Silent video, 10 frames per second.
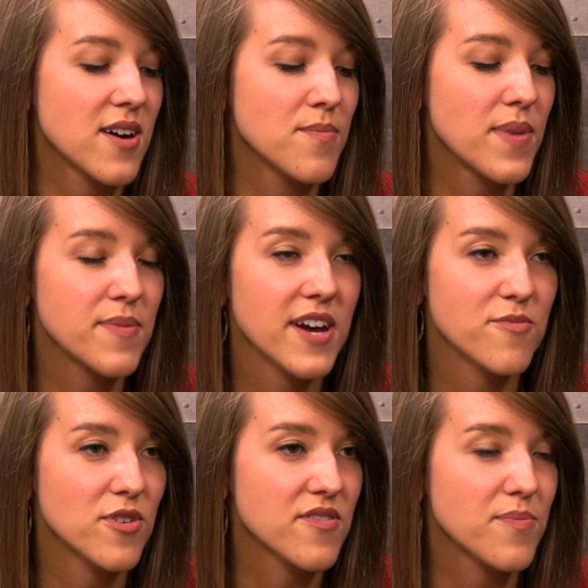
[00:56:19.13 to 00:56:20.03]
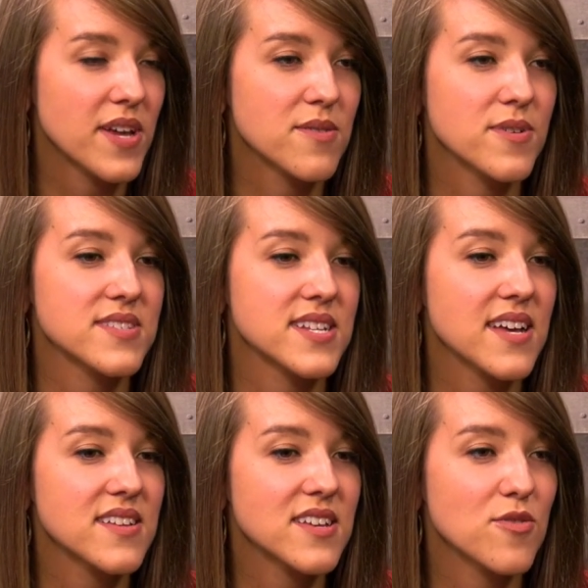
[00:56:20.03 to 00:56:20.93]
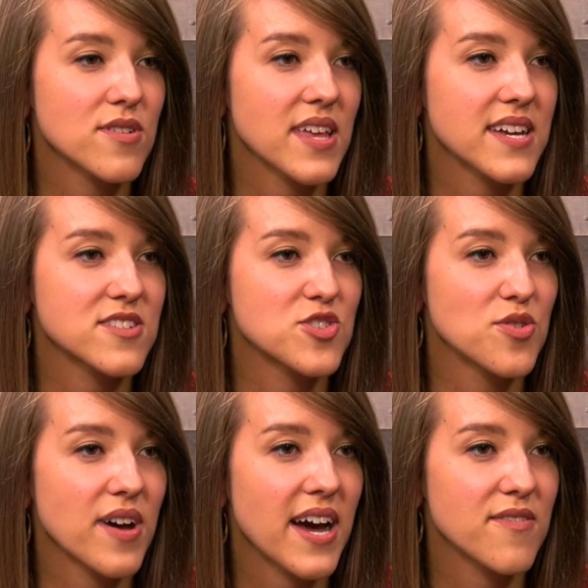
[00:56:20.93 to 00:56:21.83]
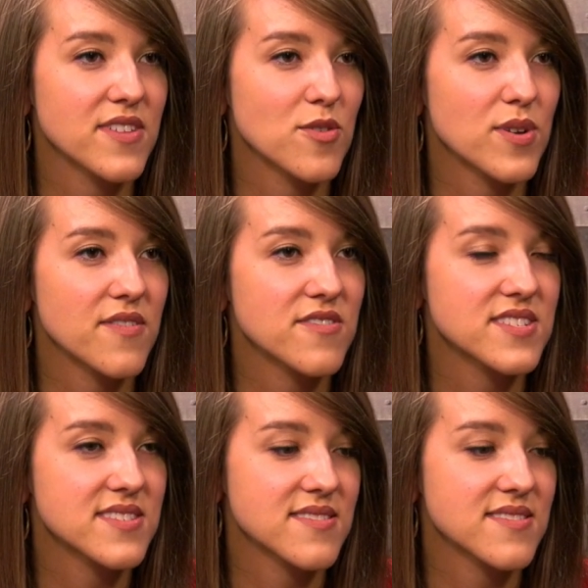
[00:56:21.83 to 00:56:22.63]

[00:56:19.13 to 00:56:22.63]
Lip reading: maybe have more of a beta personality or like don't have like whatever,